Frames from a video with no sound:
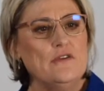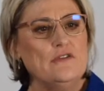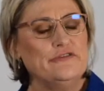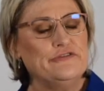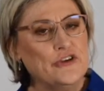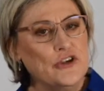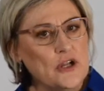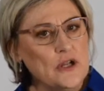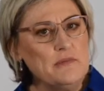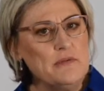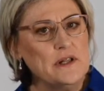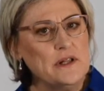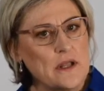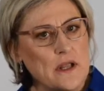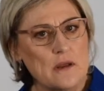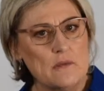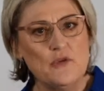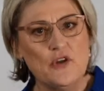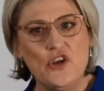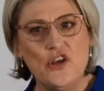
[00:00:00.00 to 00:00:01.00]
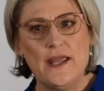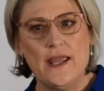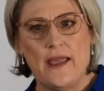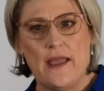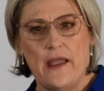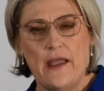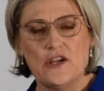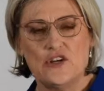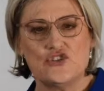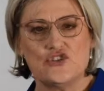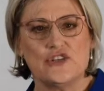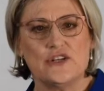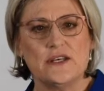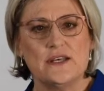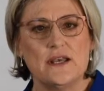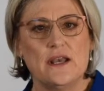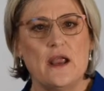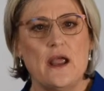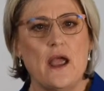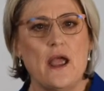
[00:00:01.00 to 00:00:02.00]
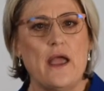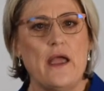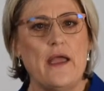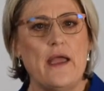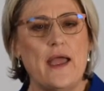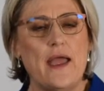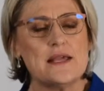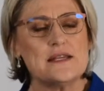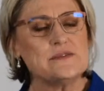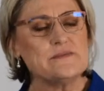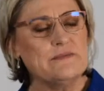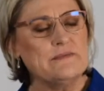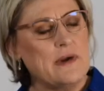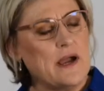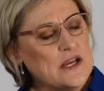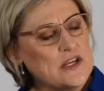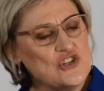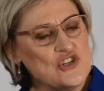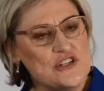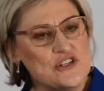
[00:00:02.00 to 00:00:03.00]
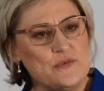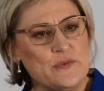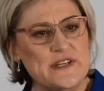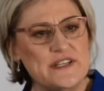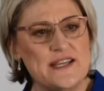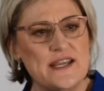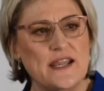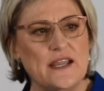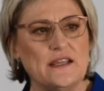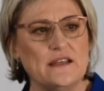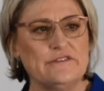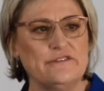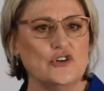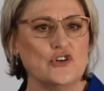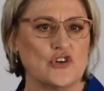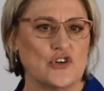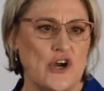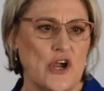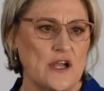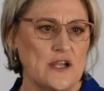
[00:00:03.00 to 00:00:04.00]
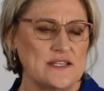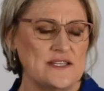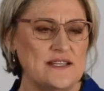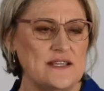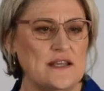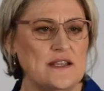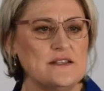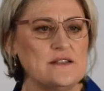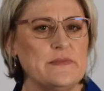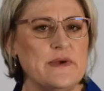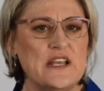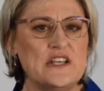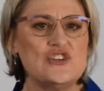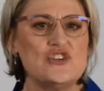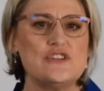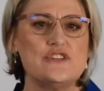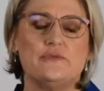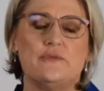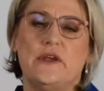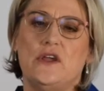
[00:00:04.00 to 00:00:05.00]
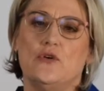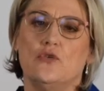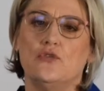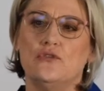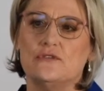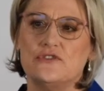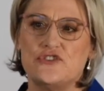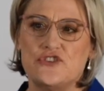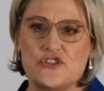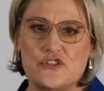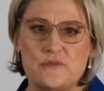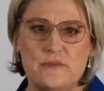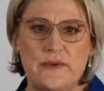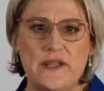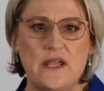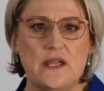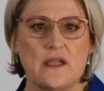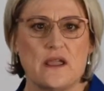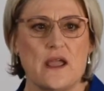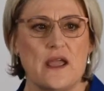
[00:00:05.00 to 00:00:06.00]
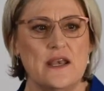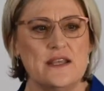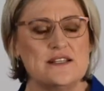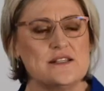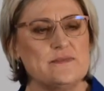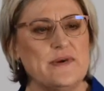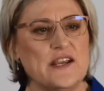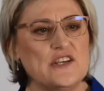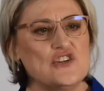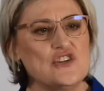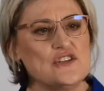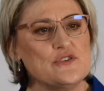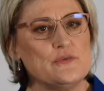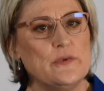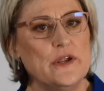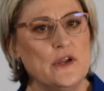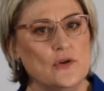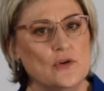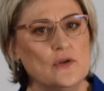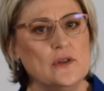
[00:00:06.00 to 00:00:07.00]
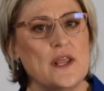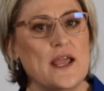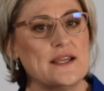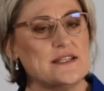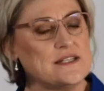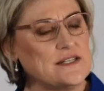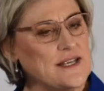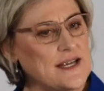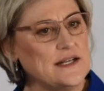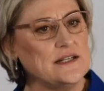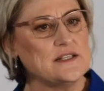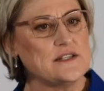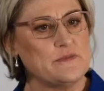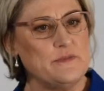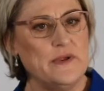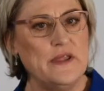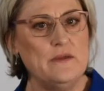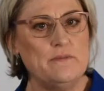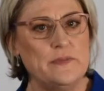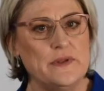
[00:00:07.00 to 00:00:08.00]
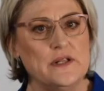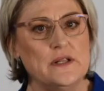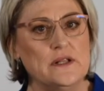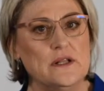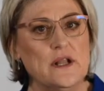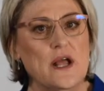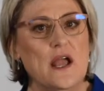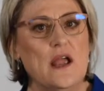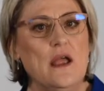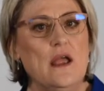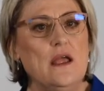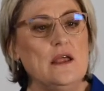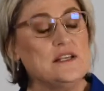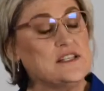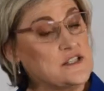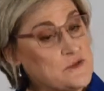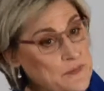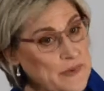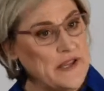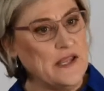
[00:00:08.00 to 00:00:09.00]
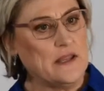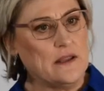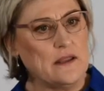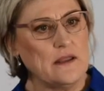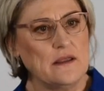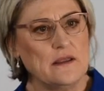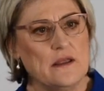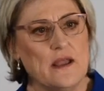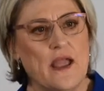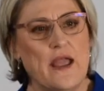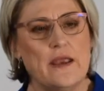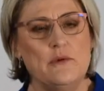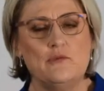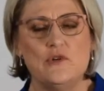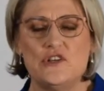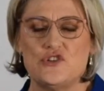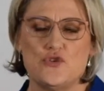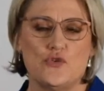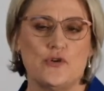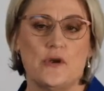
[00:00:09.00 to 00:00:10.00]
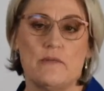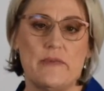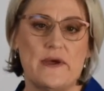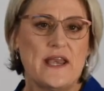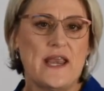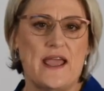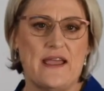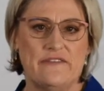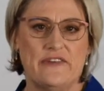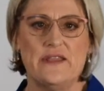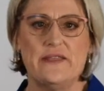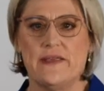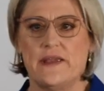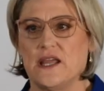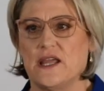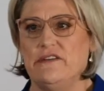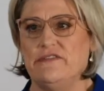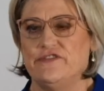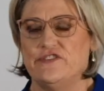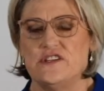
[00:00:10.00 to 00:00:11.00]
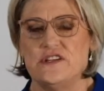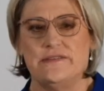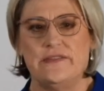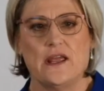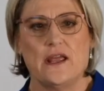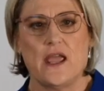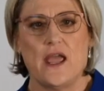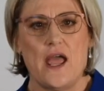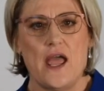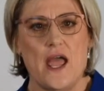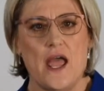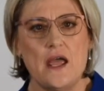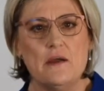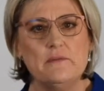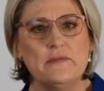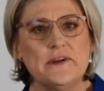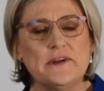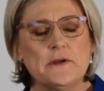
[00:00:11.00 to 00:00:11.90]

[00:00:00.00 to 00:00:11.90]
Verbal communication, as much as we take it for granted, as much as we all speak and as much as we all as salespeople speak, and we talk about having the gift of the gab,